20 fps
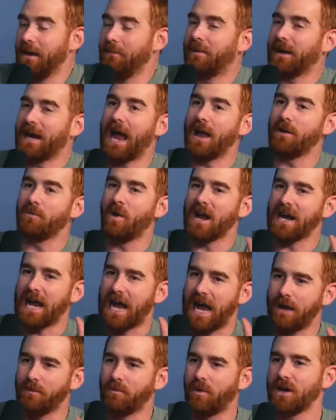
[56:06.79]
but I
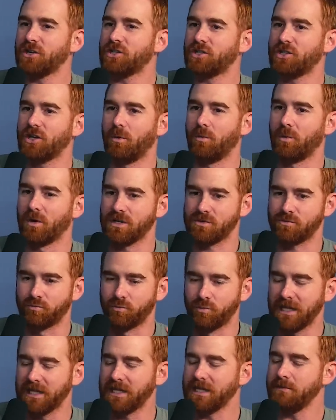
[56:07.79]
want a show where it's
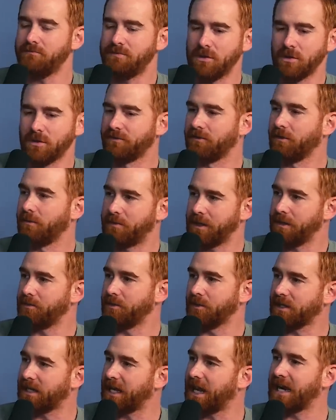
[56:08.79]
really beautiful
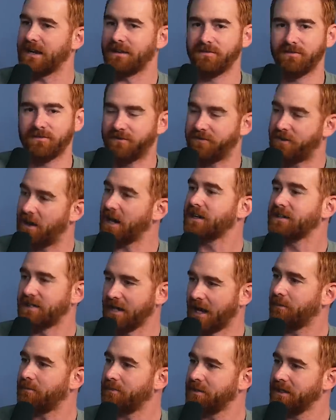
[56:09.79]
people getting fucked
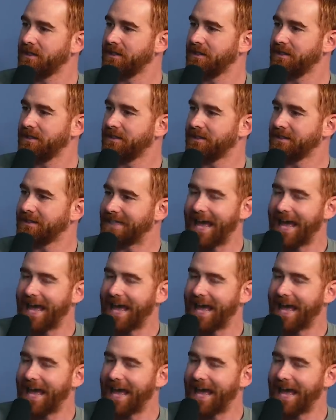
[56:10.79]
up. Right.